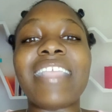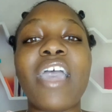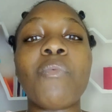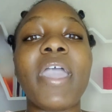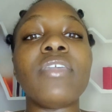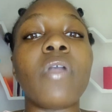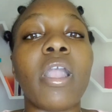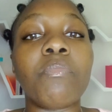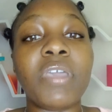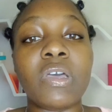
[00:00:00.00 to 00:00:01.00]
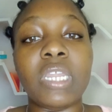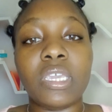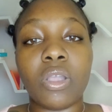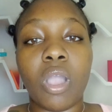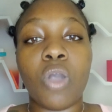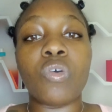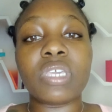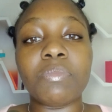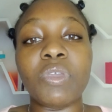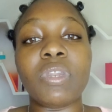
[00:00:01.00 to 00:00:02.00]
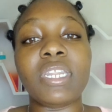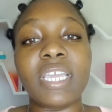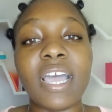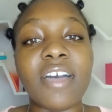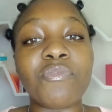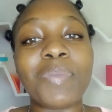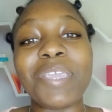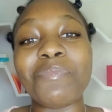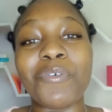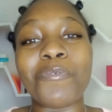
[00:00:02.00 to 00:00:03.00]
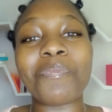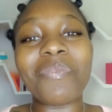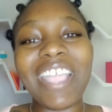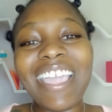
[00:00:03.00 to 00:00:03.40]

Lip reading: That way you are building your own community of people.